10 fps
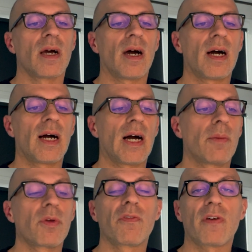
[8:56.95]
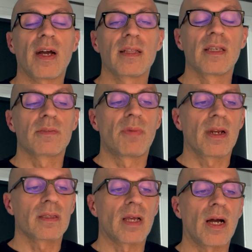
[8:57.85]
I hope you find this
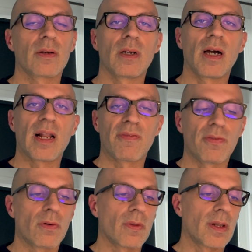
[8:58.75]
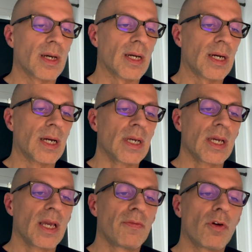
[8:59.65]
breakdown helpful.
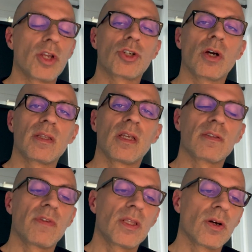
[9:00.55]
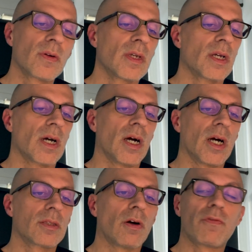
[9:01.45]
If you enjoyed this video,
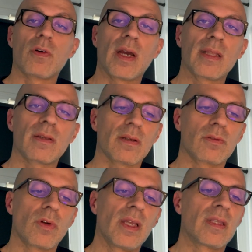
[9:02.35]
don't forget to hit